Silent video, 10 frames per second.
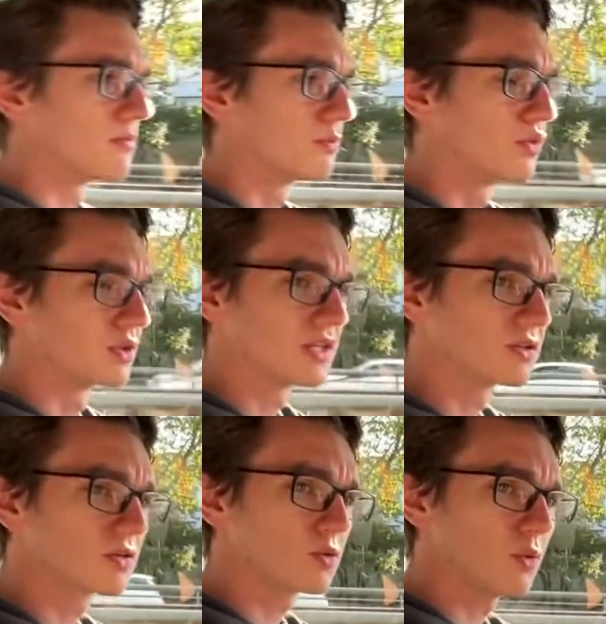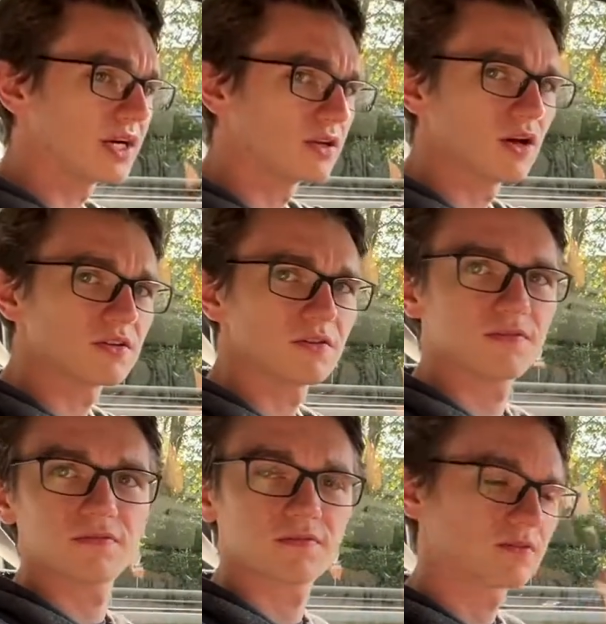put in quite a lot of
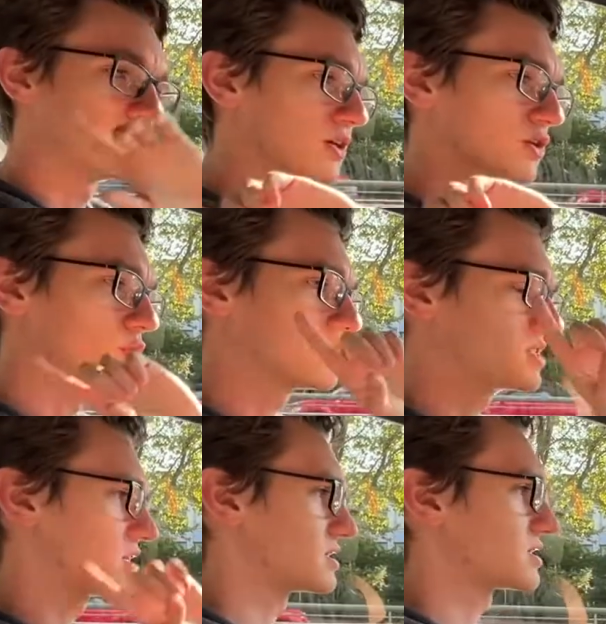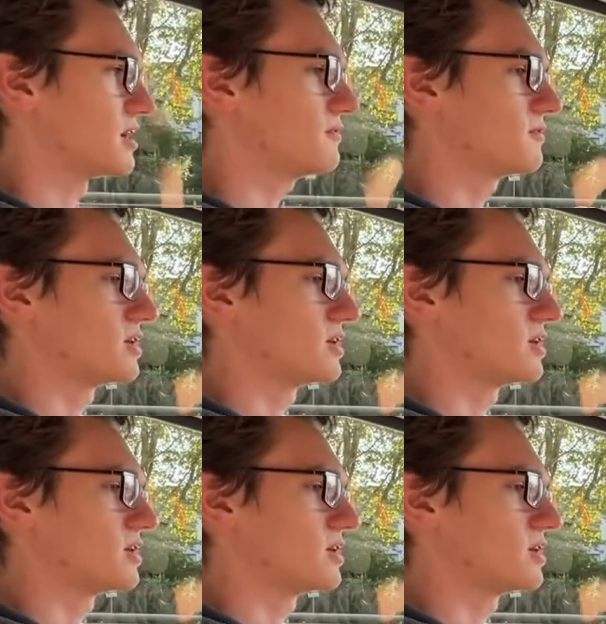goods and stuff.